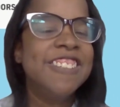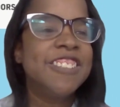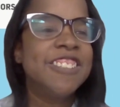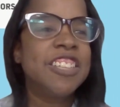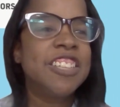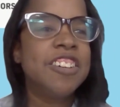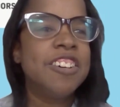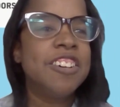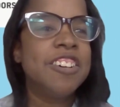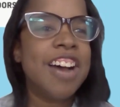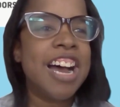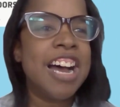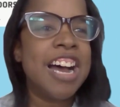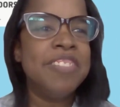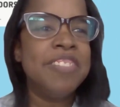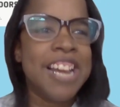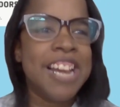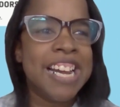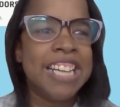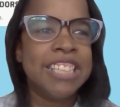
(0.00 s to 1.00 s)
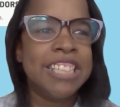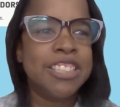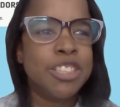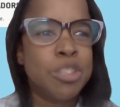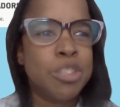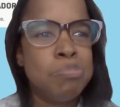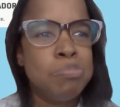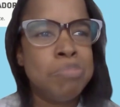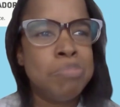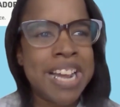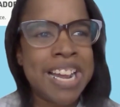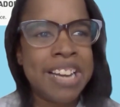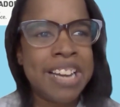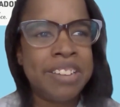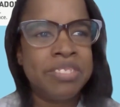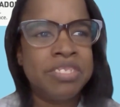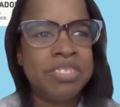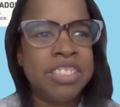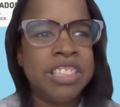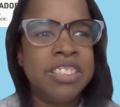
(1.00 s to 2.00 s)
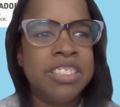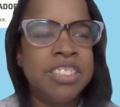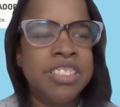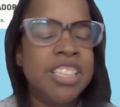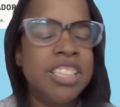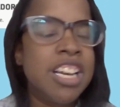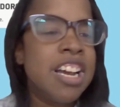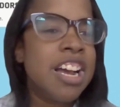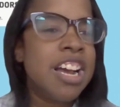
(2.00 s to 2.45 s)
So I've had some bad ones.